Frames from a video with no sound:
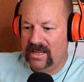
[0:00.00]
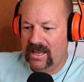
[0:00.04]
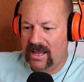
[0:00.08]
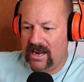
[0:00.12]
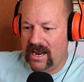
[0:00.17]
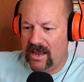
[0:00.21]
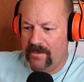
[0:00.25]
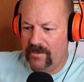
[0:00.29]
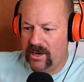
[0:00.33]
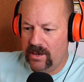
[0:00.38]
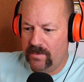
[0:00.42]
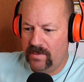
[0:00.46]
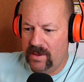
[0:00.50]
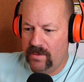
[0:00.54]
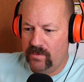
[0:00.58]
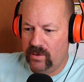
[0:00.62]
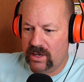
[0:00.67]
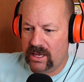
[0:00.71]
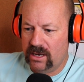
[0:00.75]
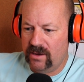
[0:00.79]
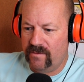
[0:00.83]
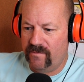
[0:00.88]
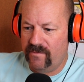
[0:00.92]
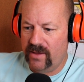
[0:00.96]
And how many people
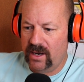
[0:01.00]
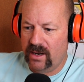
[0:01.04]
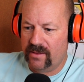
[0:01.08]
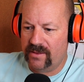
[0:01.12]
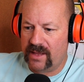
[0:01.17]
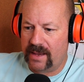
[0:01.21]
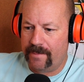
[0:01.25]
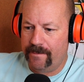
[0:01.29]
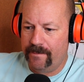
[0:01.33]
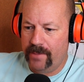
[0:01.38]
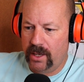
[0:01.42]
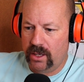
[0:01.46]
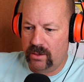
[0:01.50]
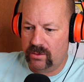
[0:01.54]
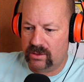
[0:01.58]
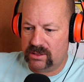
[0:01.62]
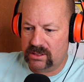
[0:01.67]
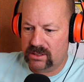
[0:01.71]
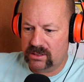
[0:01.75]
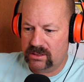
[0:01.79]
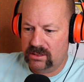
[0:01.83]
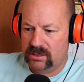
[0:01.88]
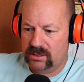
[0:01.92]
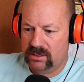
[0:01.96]
can you fit on that
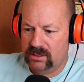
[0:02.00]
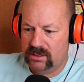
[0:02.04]
boat?